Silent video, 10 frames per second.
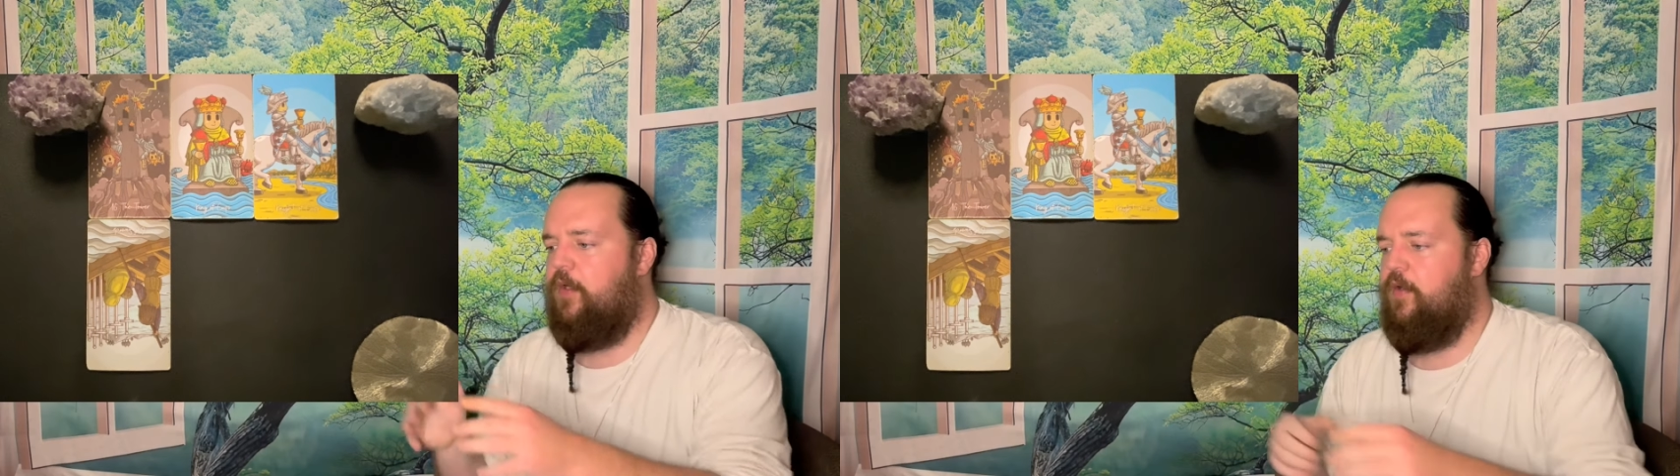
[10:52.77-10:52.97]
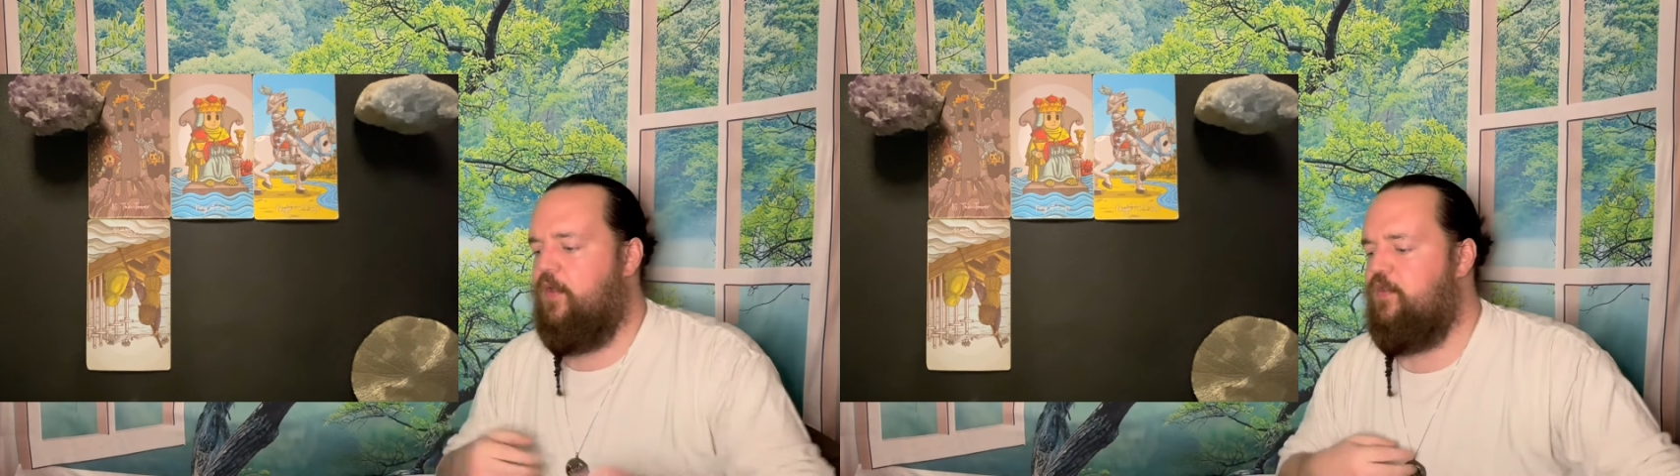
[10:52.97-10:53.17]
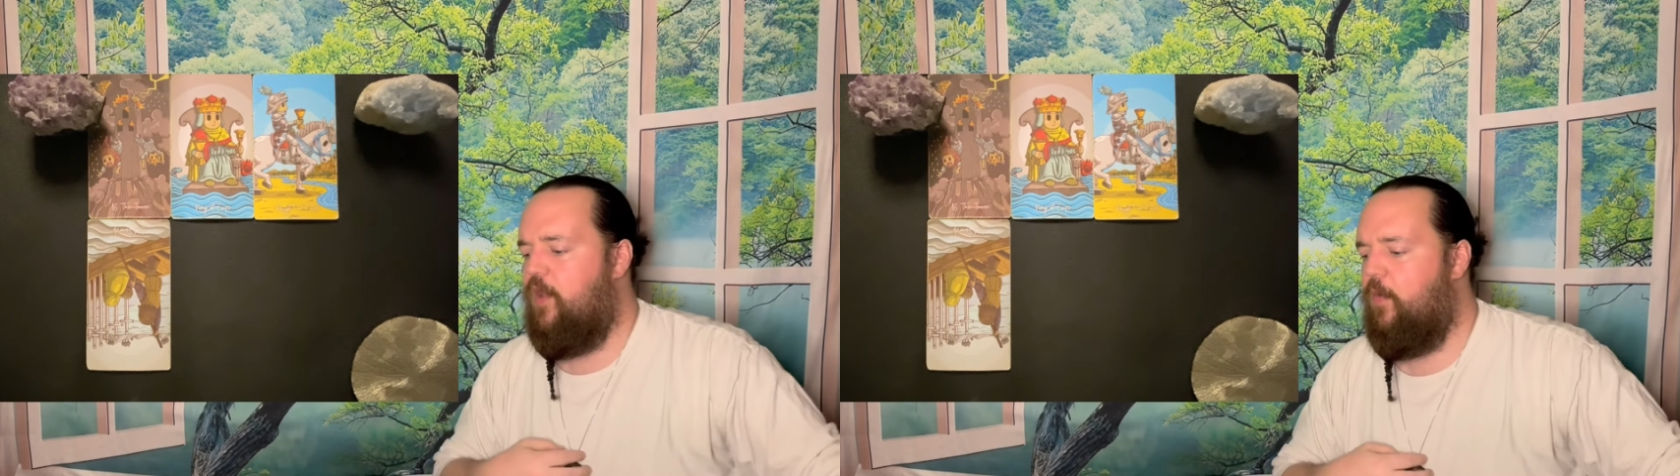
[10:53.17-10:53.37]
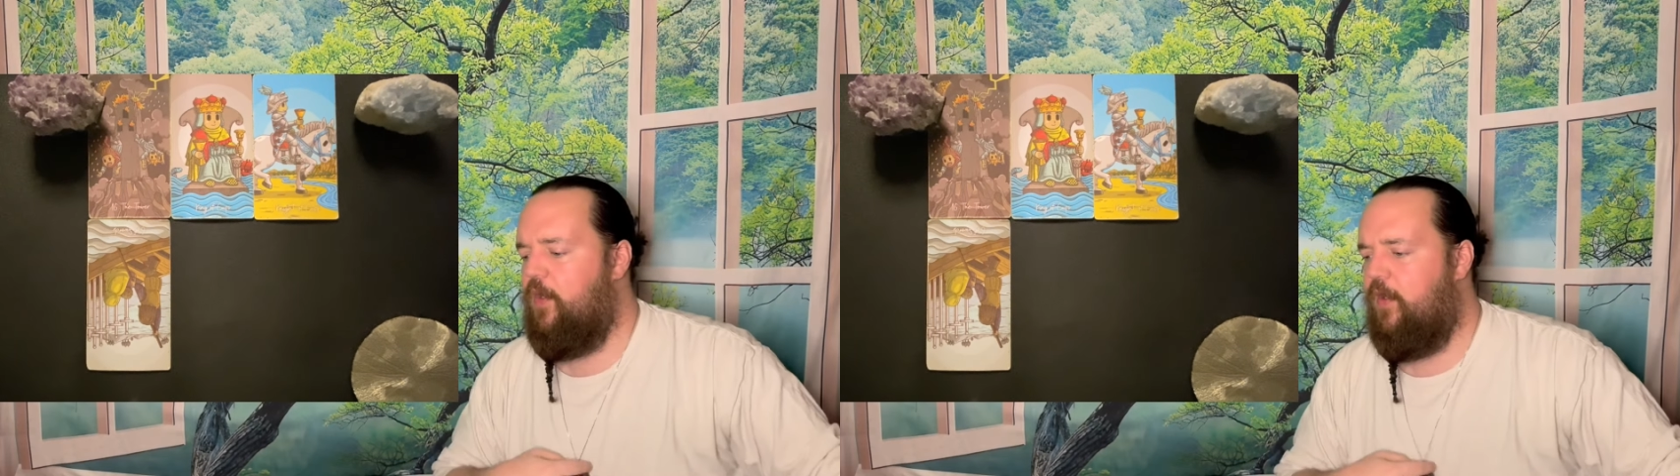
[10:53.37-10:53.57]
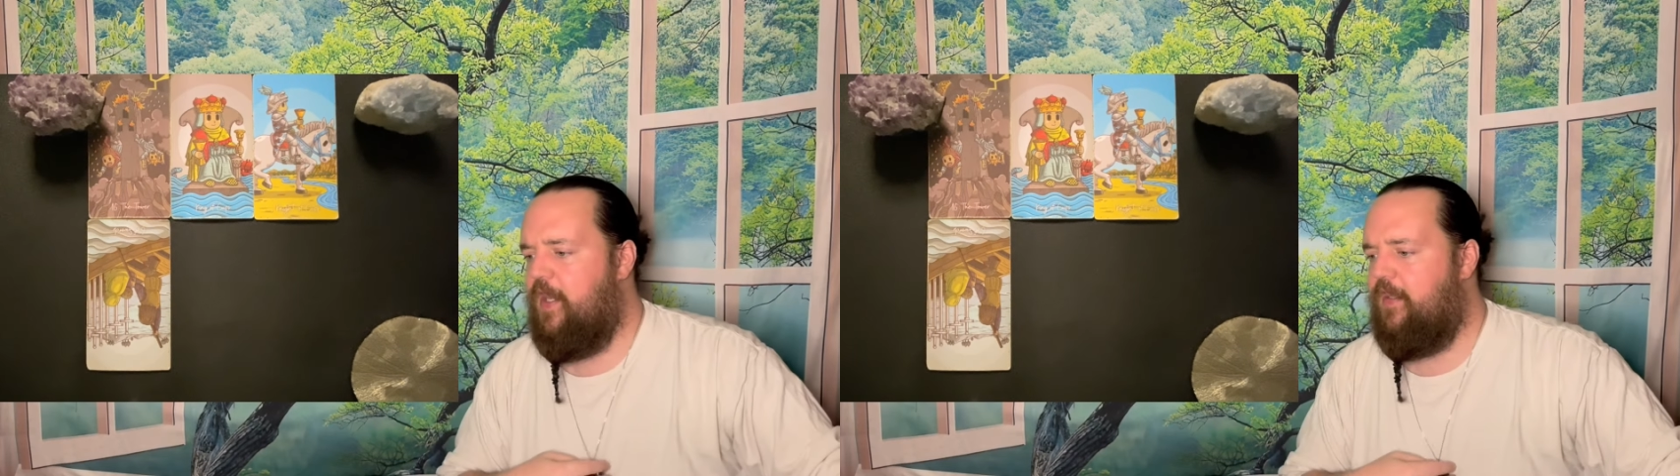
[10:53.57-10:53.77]
Let's go in
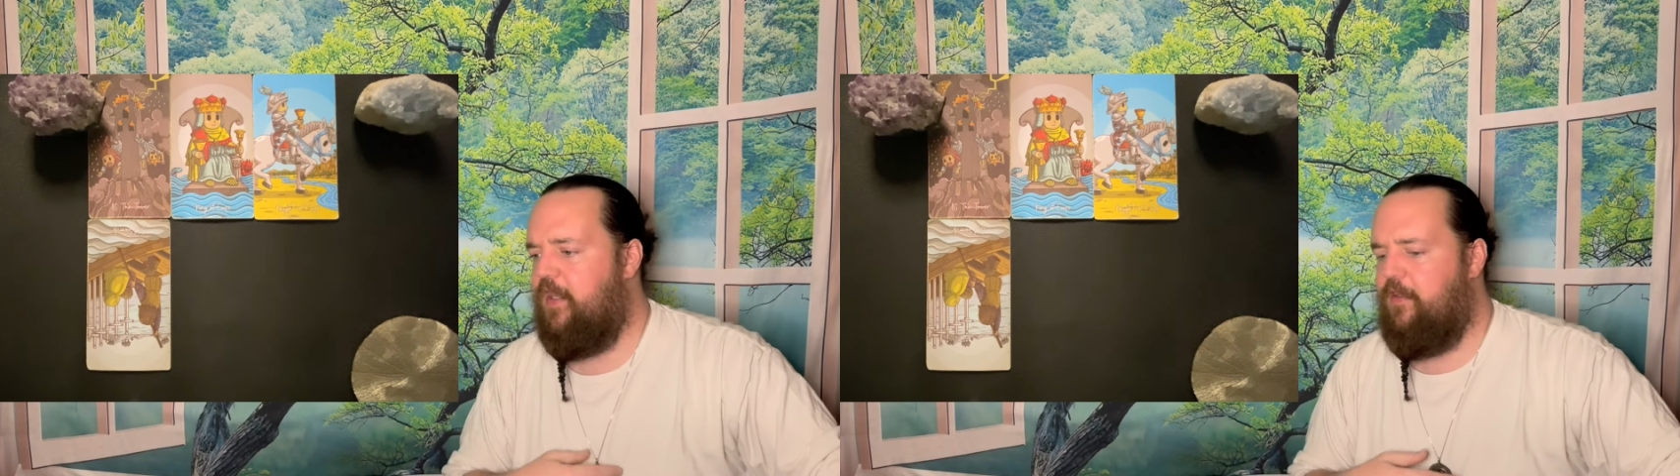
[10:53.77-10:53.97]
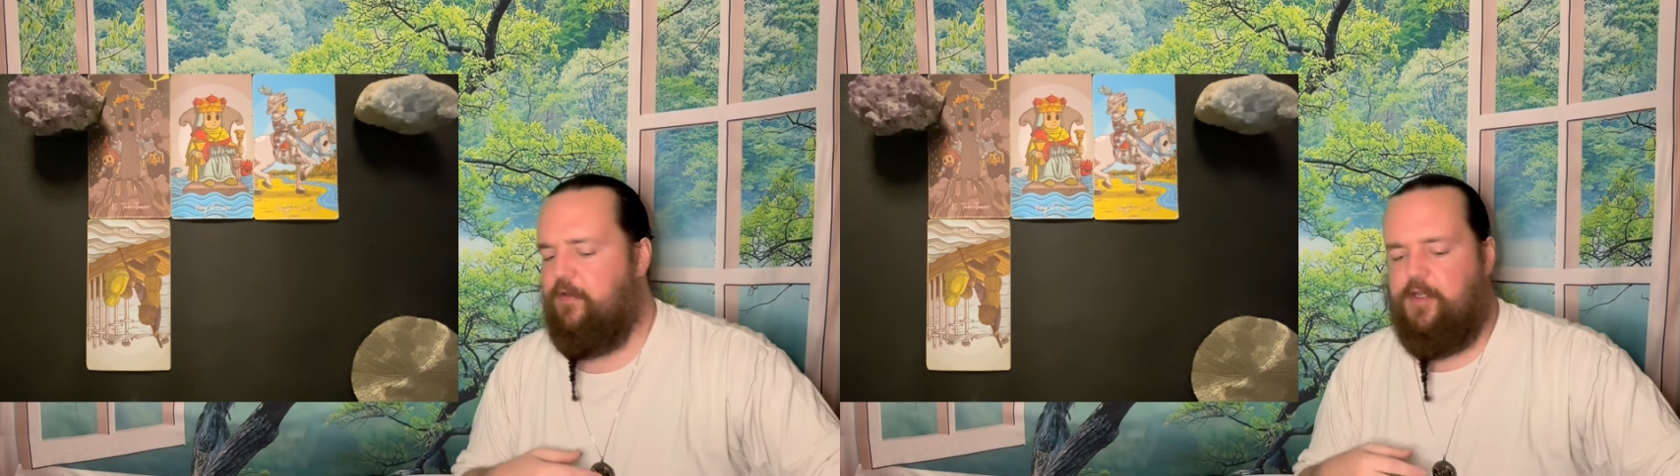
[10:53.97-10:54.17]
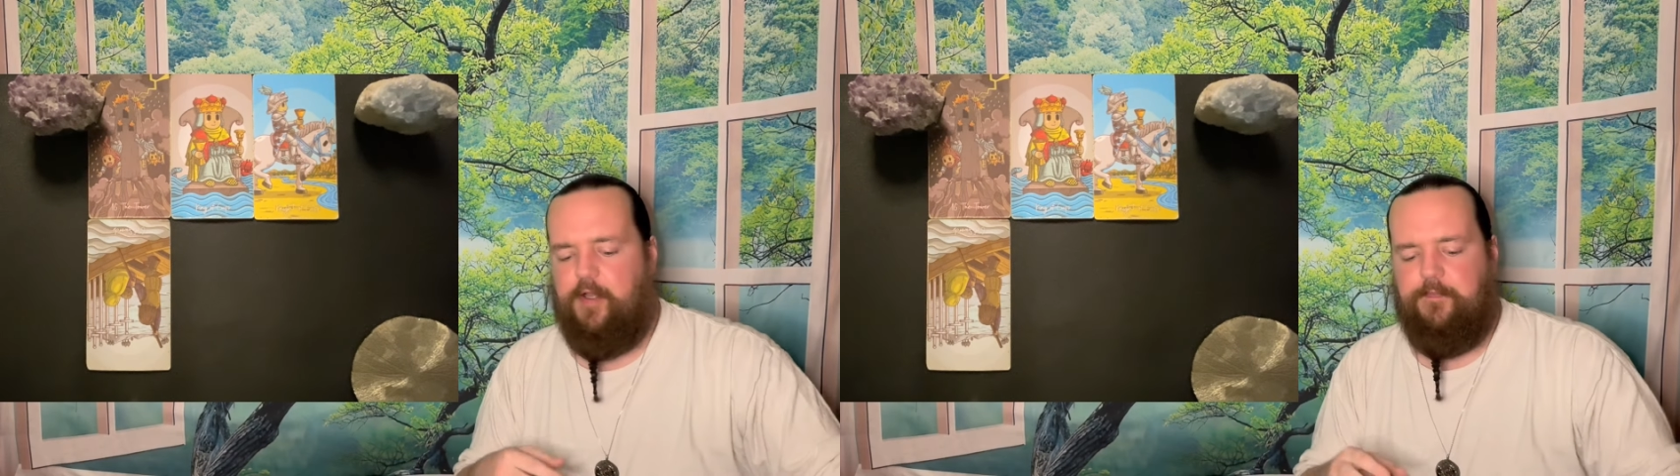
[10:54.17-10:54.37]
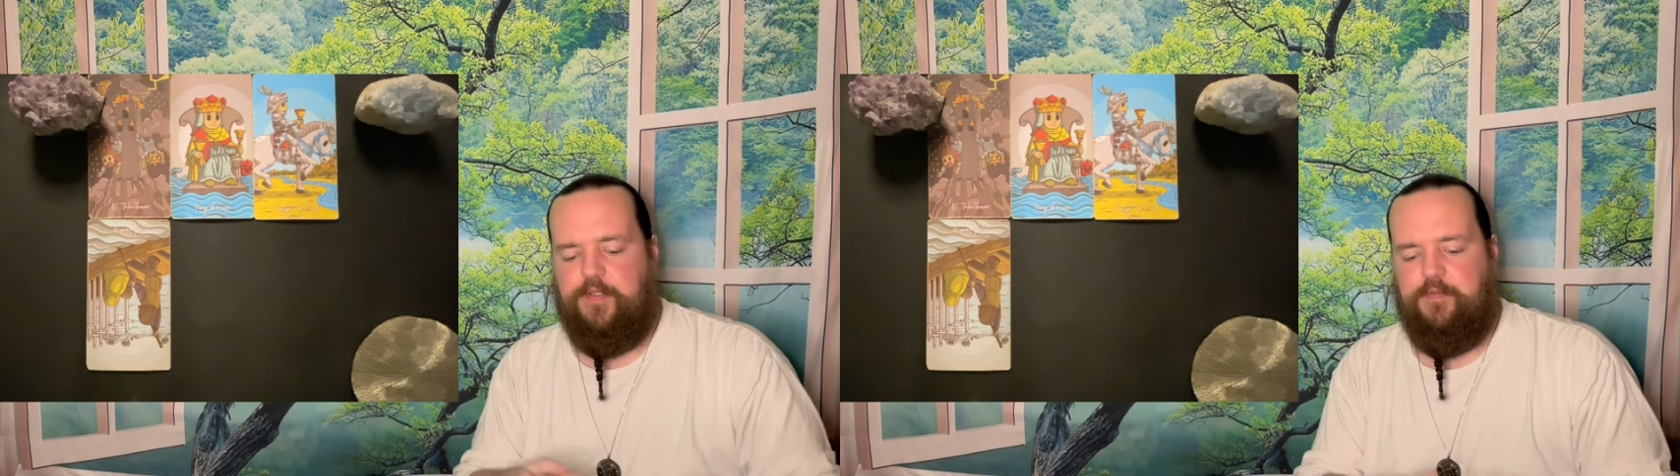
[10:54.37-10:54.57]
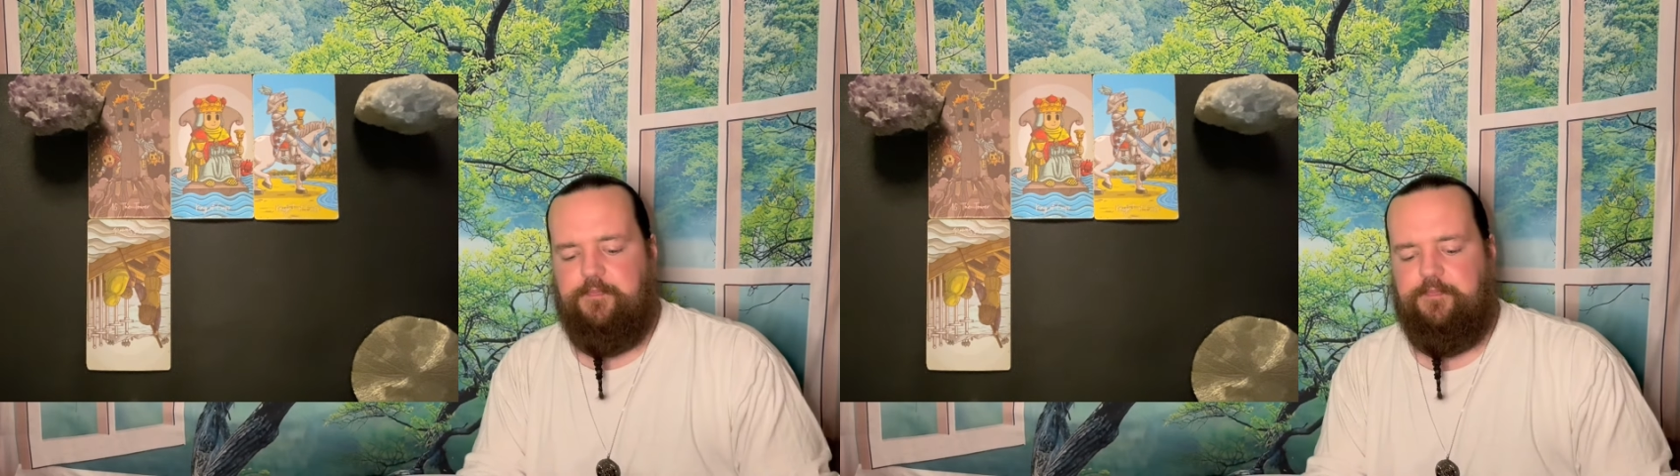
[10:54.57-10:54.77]
on that King of Cups.